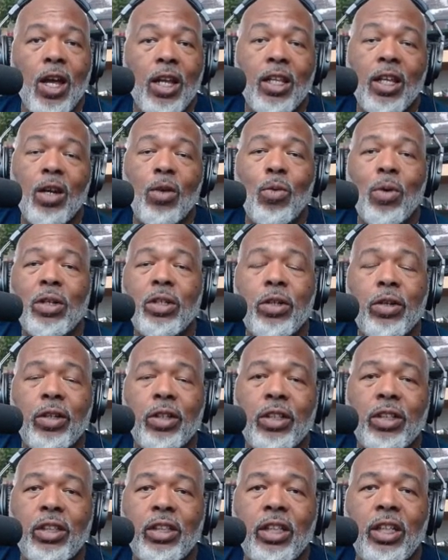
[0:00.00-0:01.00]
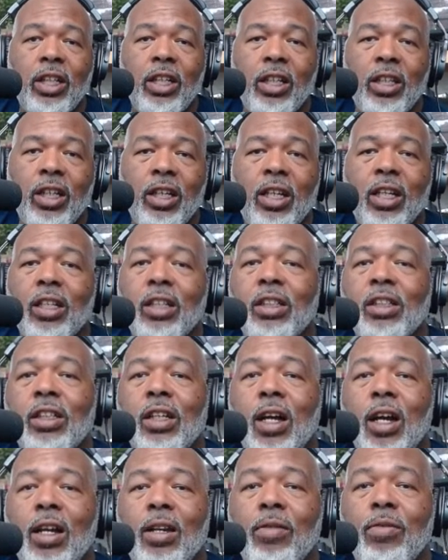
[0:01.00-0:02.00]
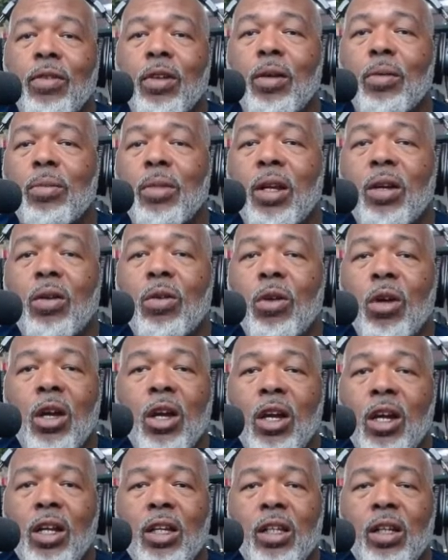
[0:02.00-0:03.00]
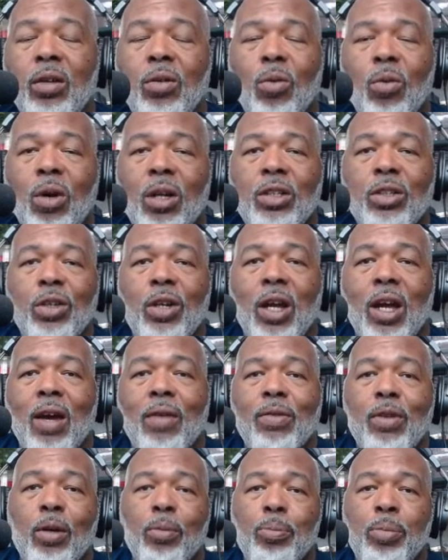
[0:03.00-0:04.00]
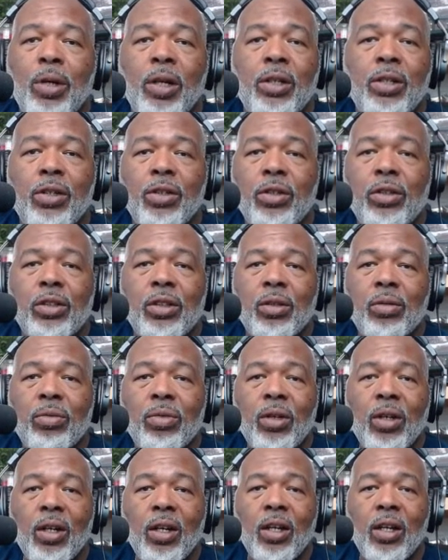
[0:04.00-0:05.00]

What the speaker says: They don't want you to see the inside of them. They don't want you to have their pictures of